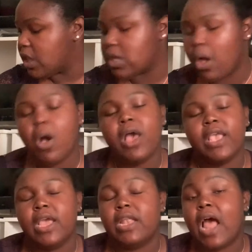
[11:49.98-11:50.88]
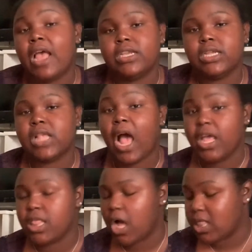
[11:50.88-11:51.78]
So again, I
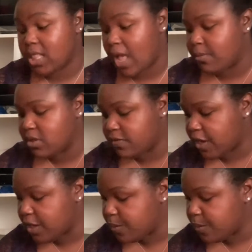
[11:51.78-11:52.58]
thought that that was very